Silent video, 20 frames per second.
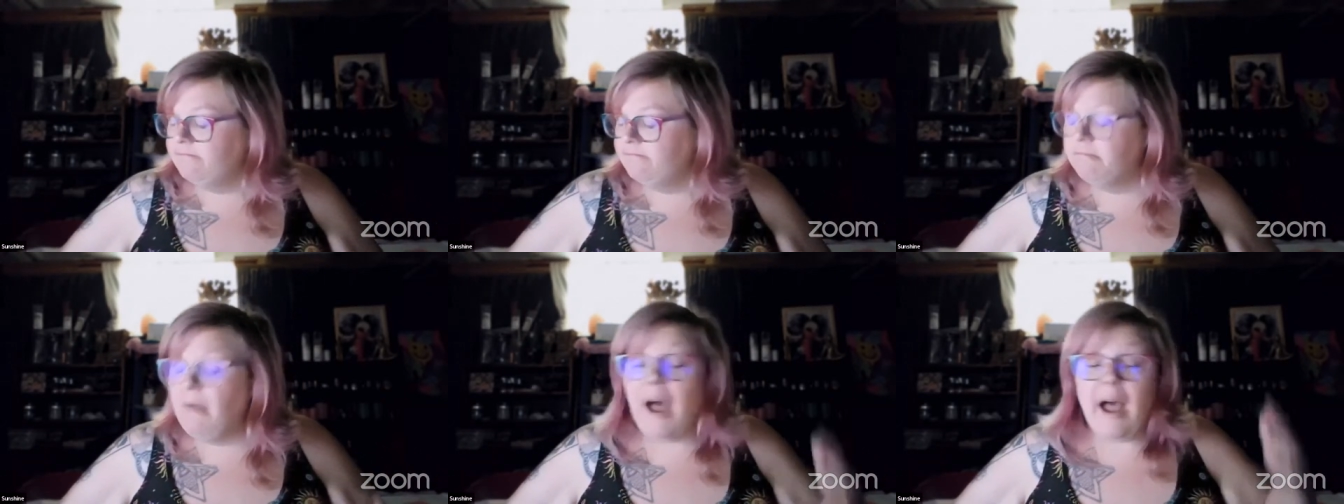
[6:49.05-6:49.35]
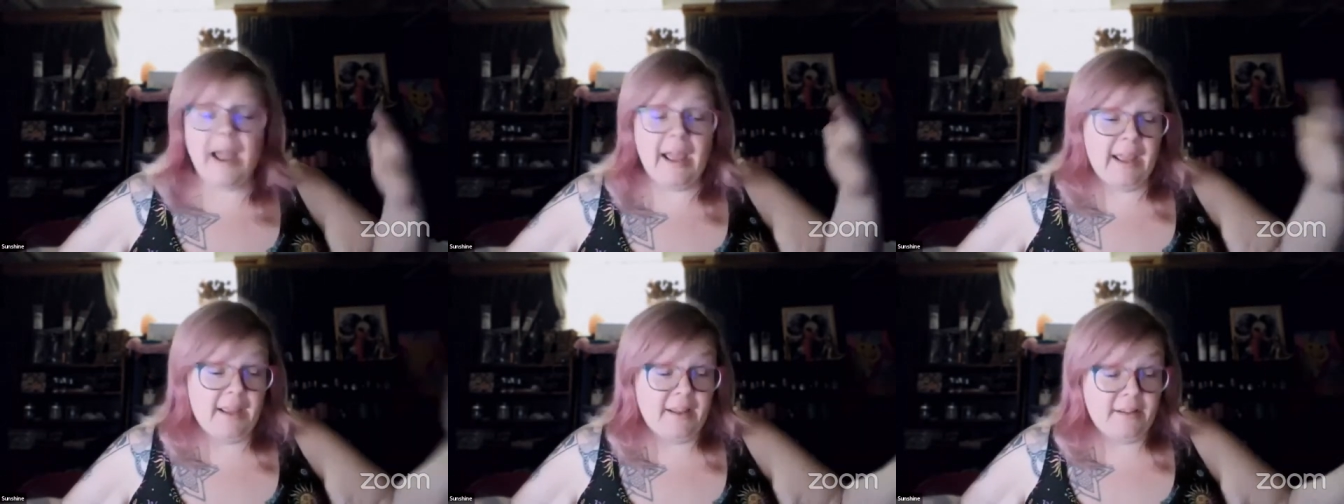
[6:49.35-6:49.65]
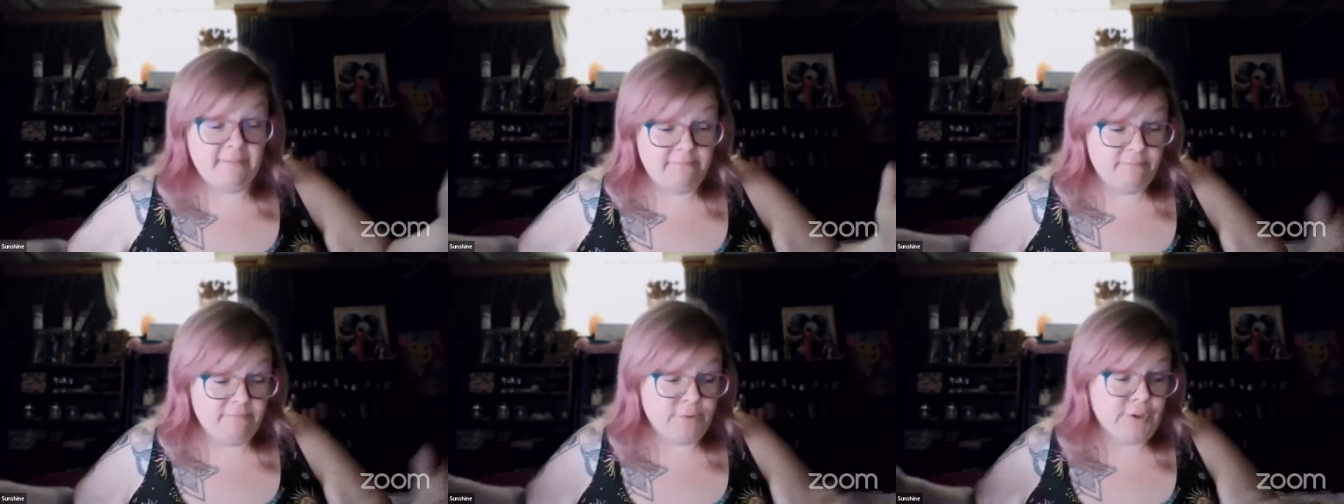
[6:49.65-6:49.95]

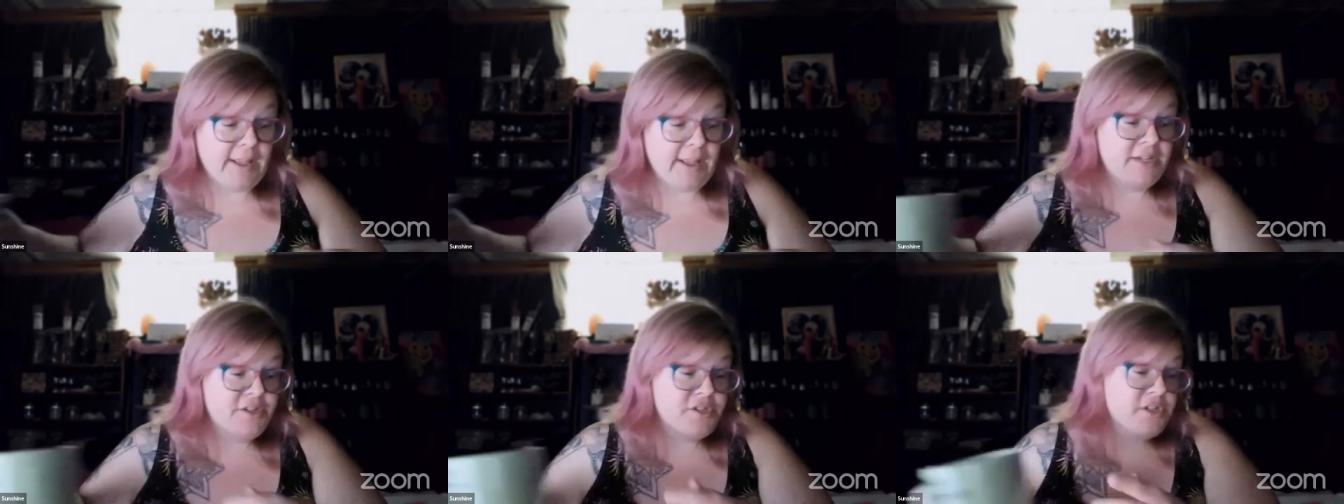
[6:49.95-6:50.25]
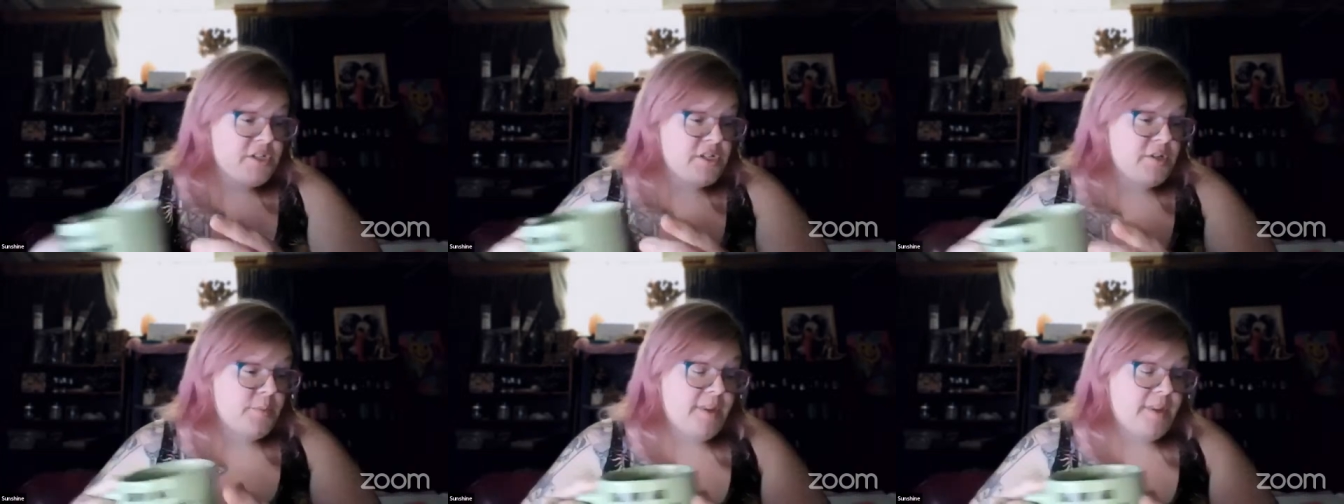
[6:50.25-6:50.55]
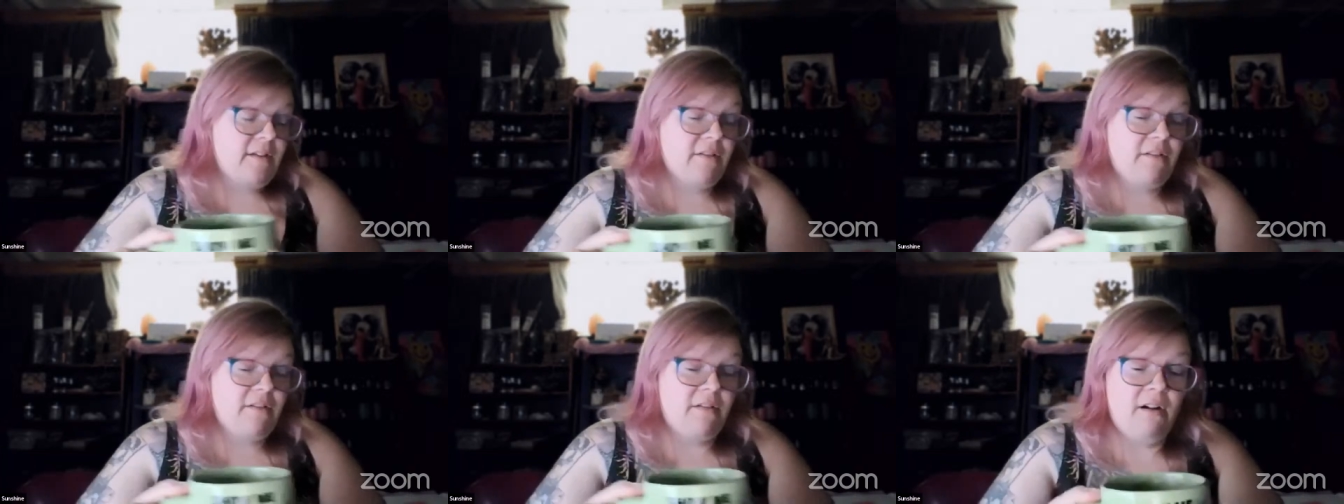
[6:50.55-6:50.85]
my relationship
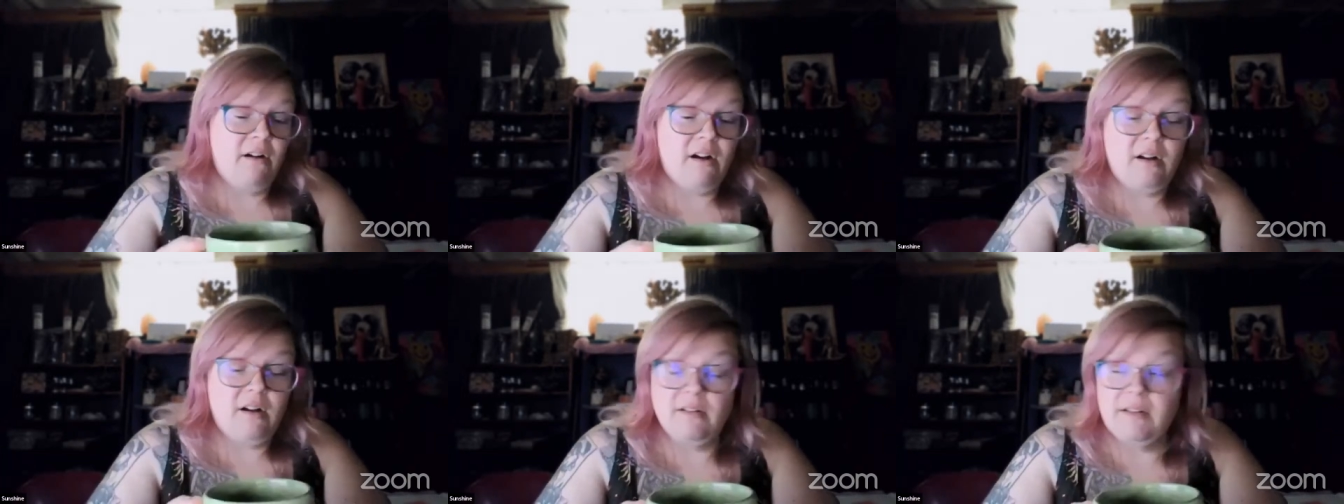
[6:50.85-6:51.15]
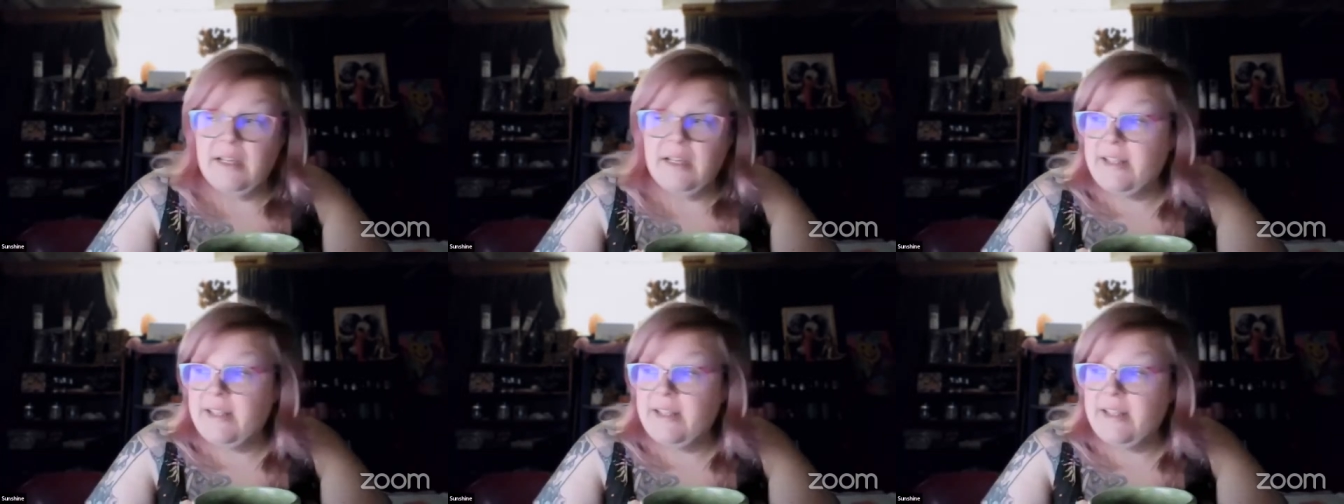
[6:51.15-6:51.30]
with alcohol.